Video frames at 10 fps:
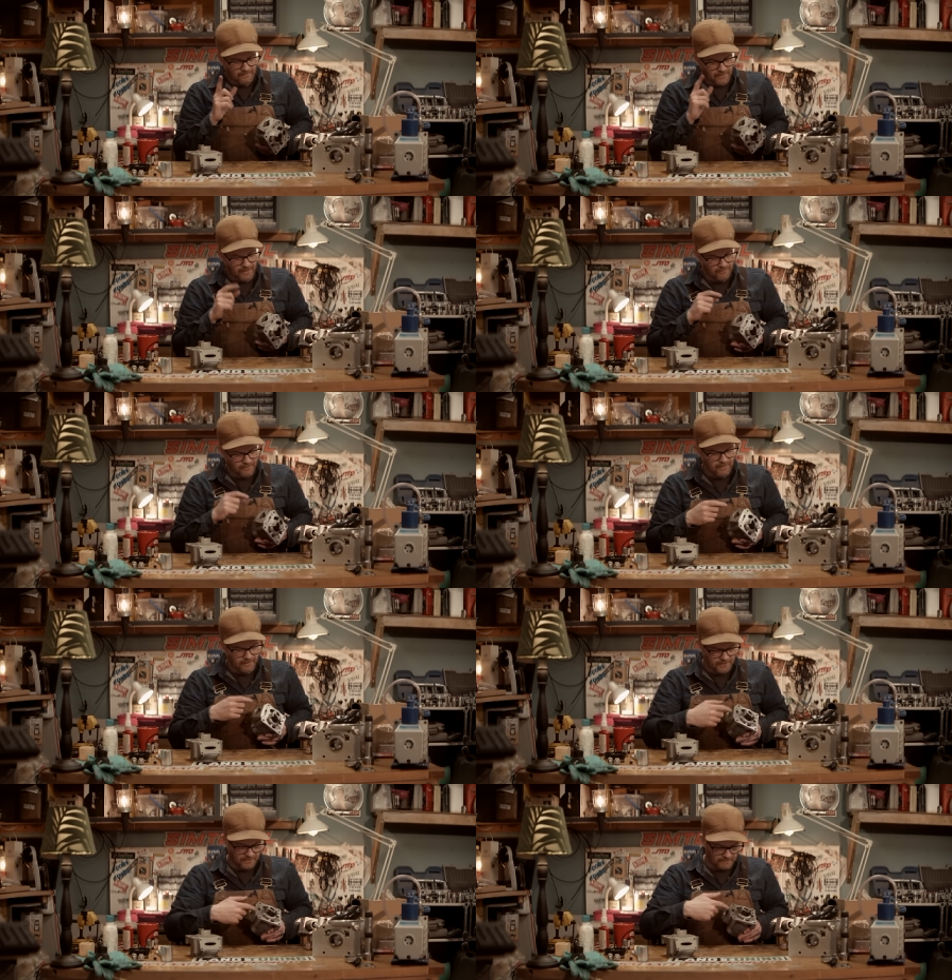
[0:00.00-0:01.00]
But I really
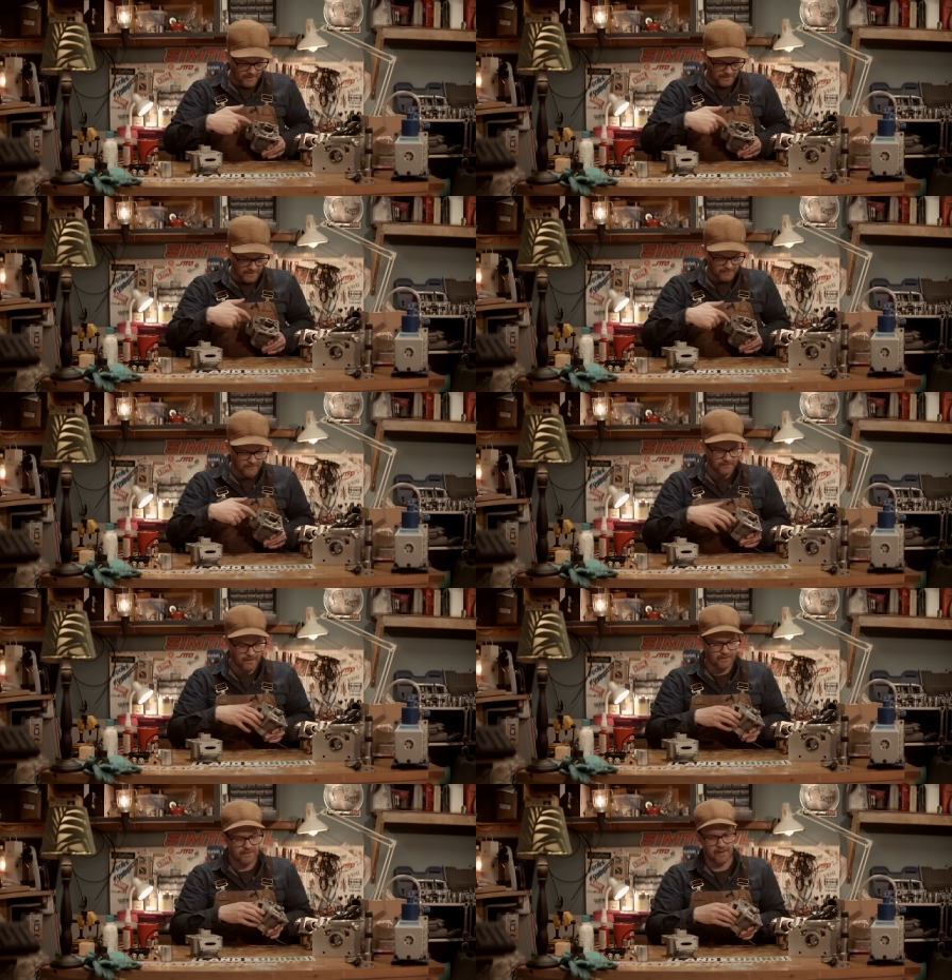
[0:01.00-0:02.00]
should patch it from
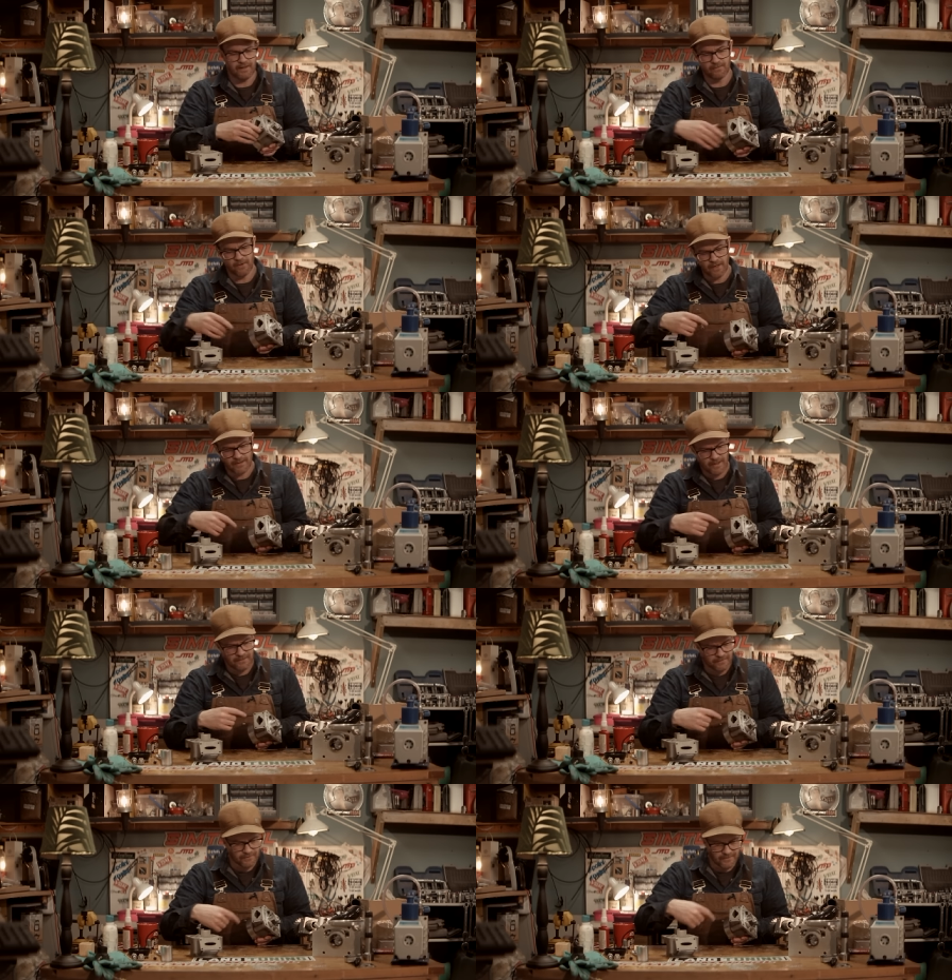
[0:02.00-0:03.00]
the outside. And what I
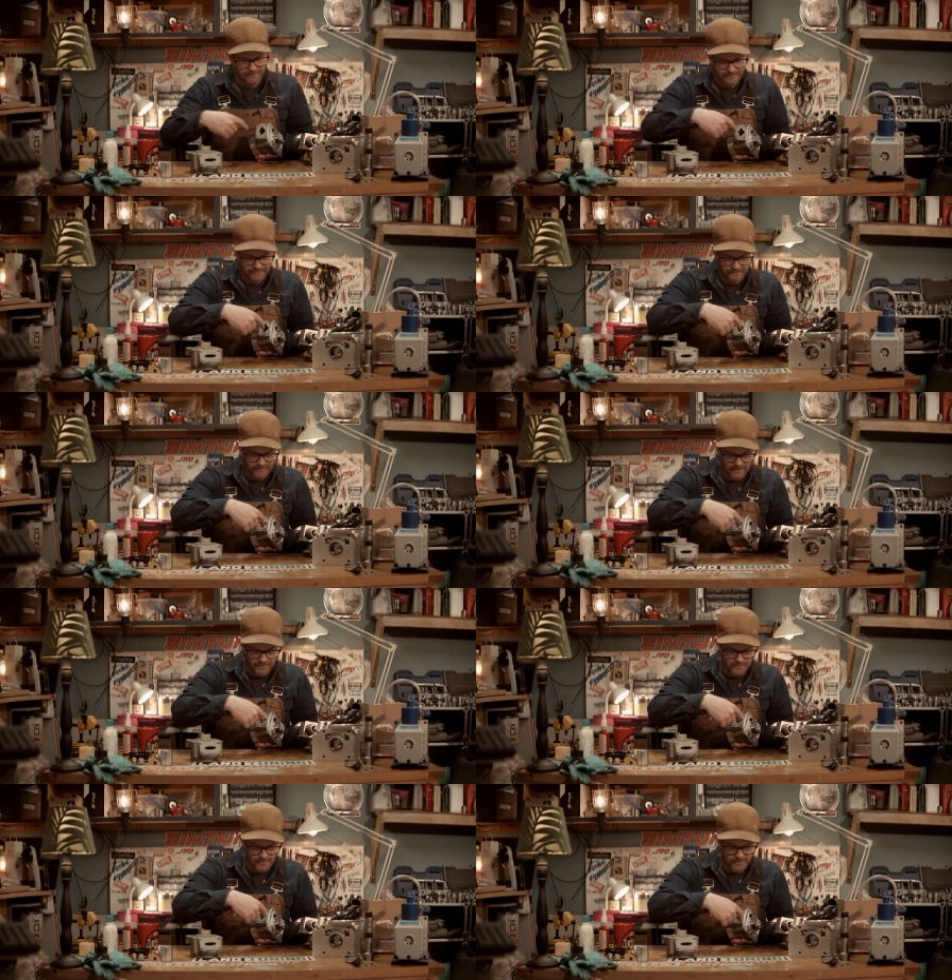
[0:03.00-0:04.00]
can do
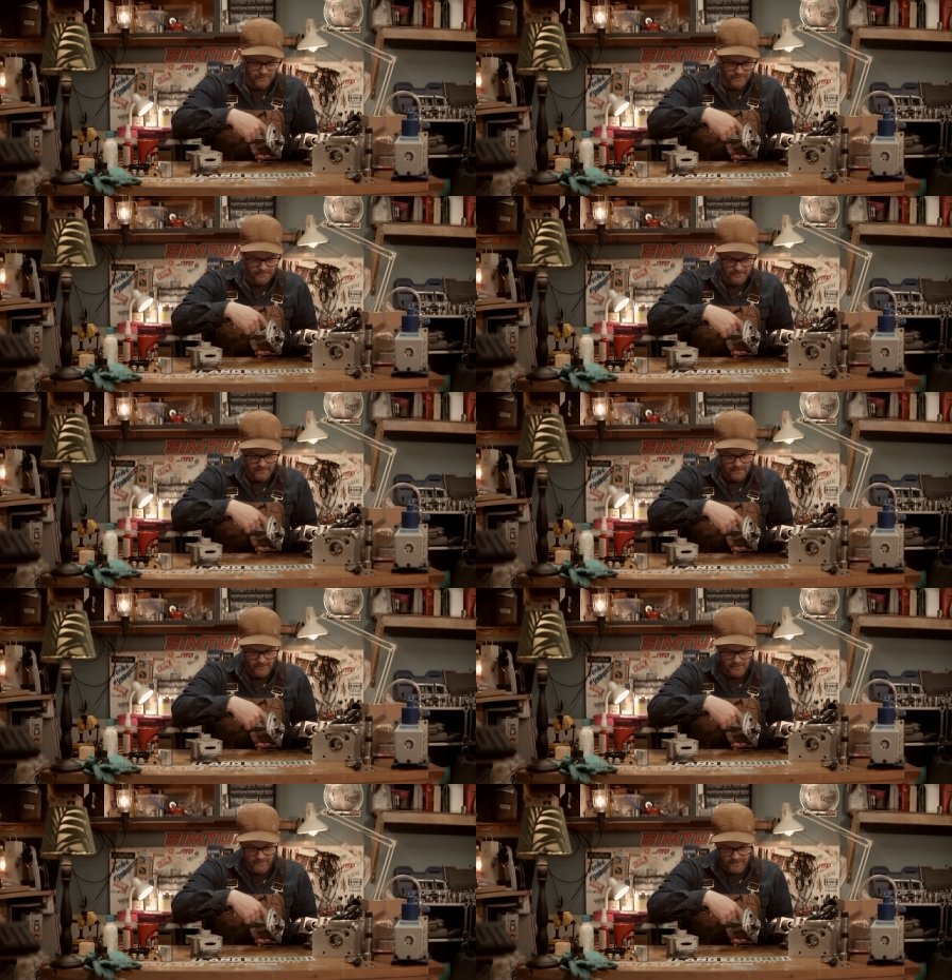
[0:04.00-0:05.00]
is drill a
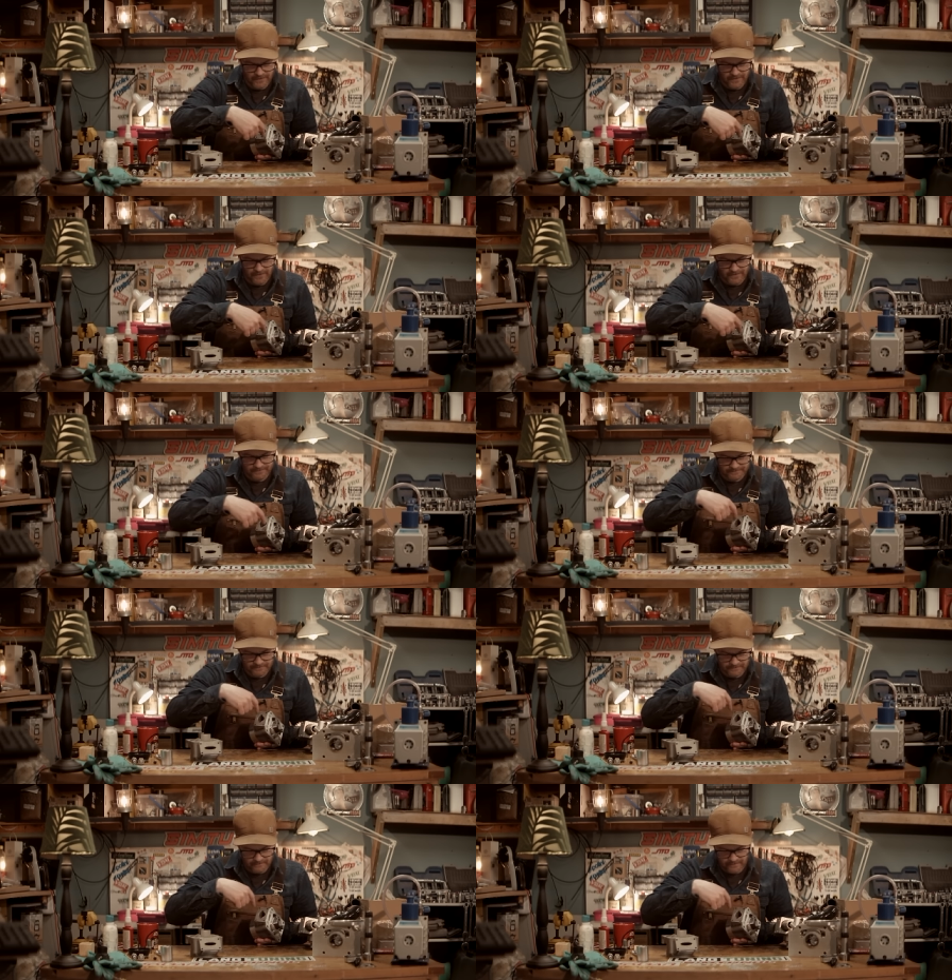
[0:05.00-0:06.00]
hole here
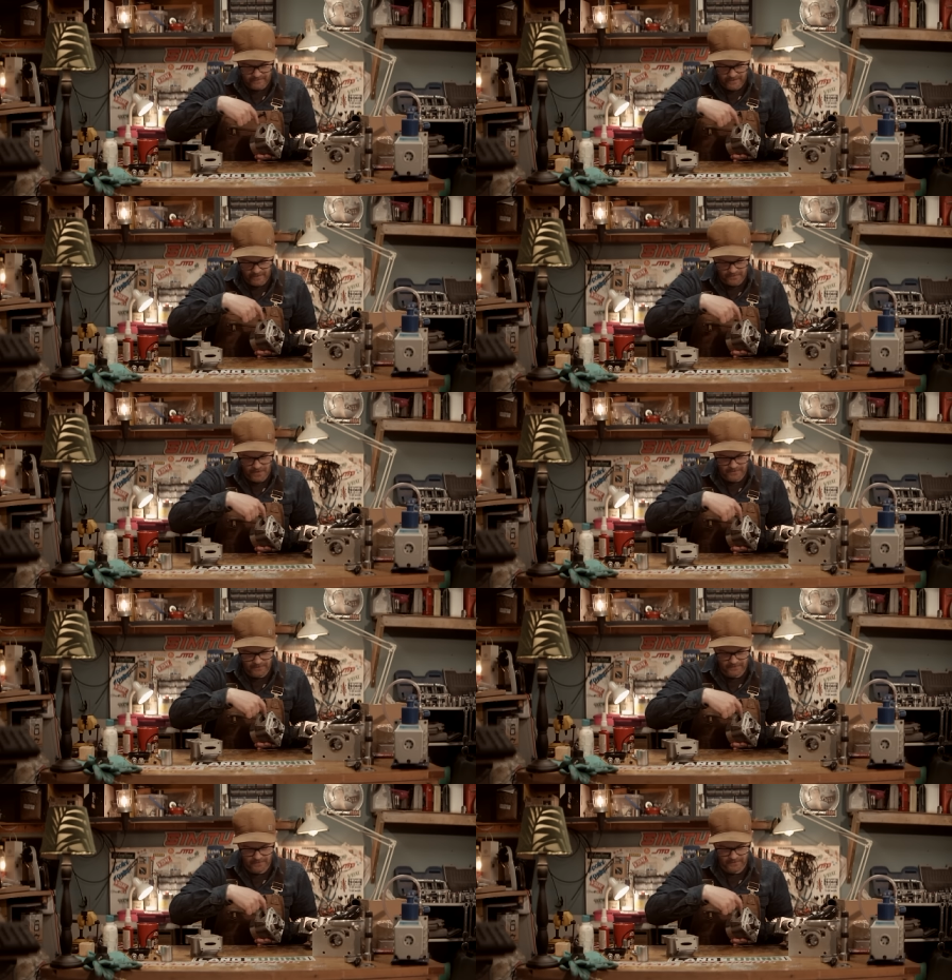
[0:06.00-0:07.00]
and
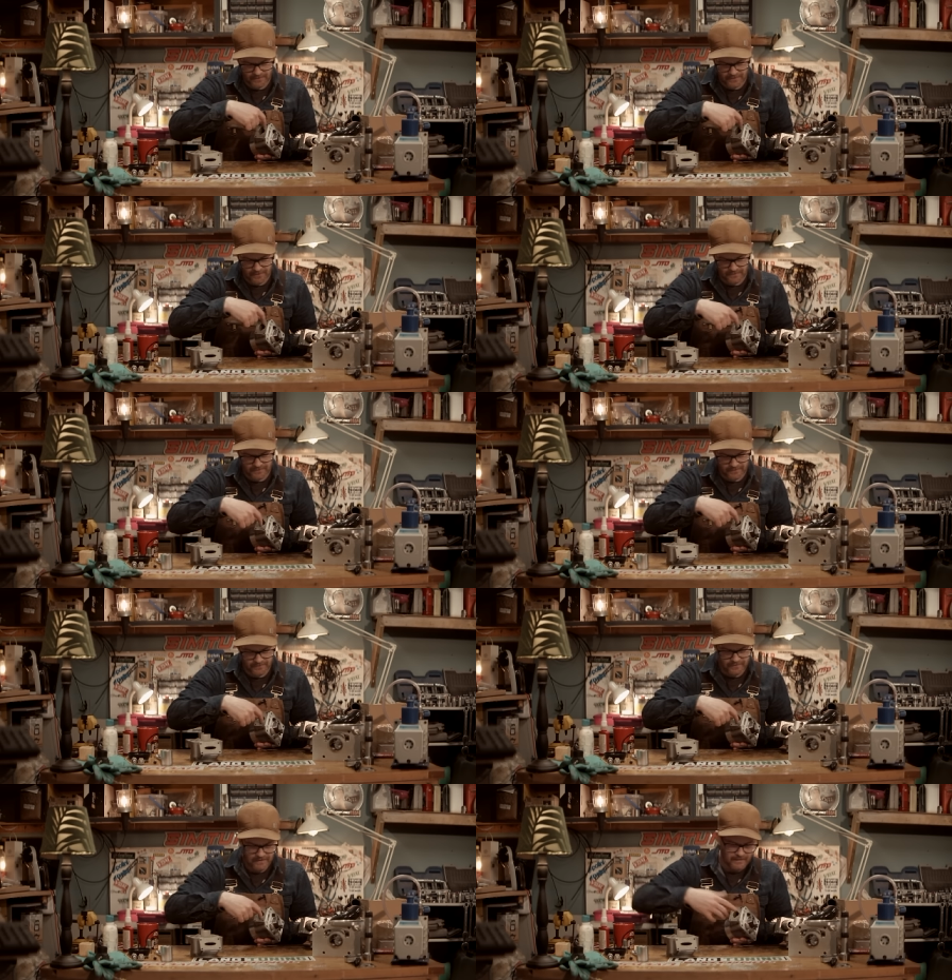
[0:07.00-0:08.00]
probably on the other side
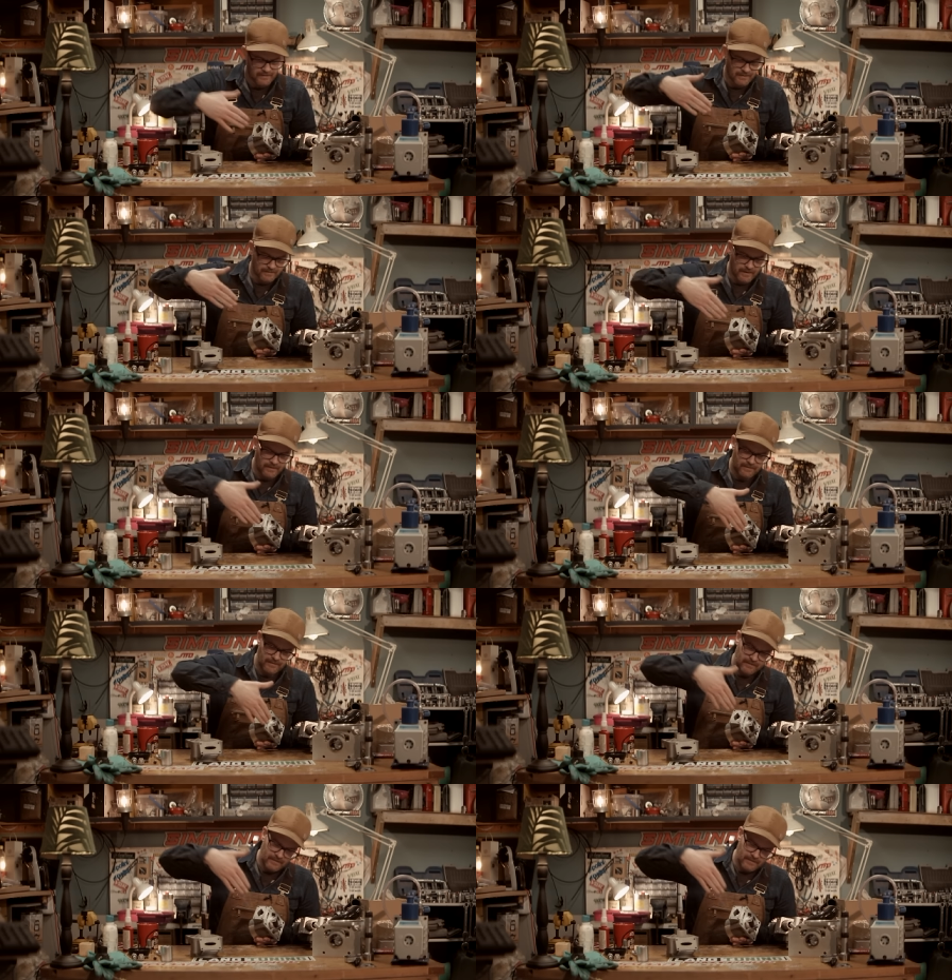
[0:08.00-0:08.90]
too. And then